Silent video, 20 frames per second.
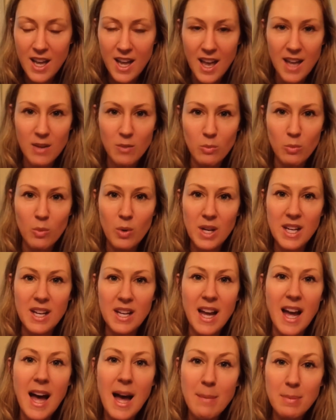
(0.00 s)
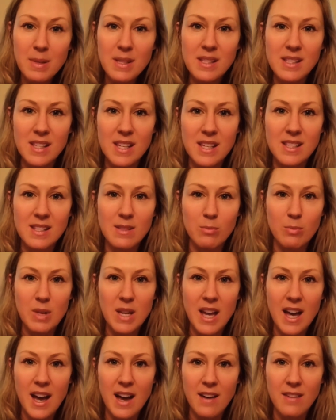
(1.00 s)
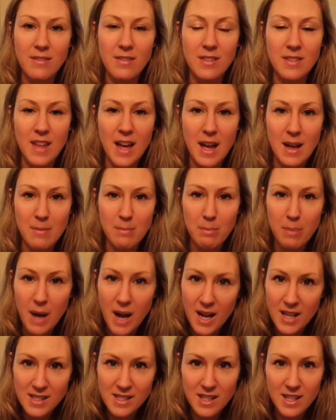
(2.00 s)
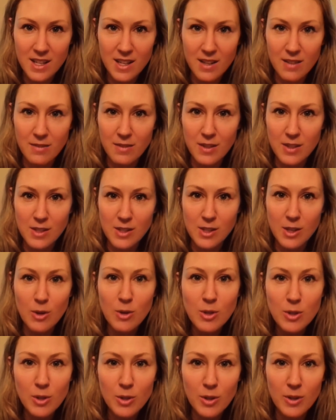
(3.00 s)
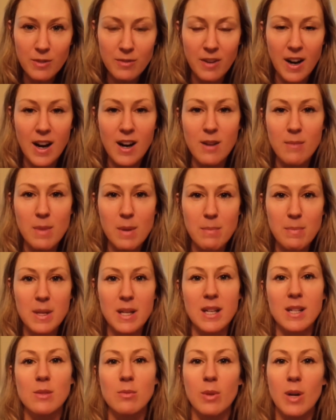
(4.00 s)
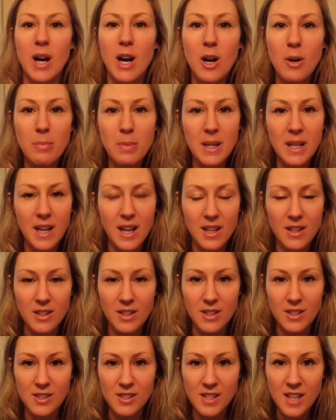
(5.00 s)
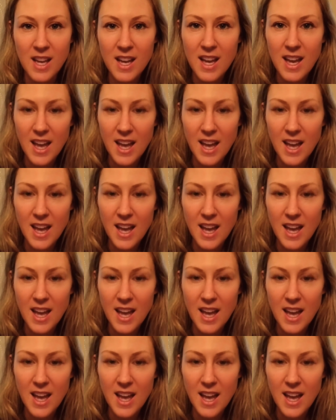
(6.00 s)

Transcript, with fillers: and what happens is we have that positive social environment because we're helping others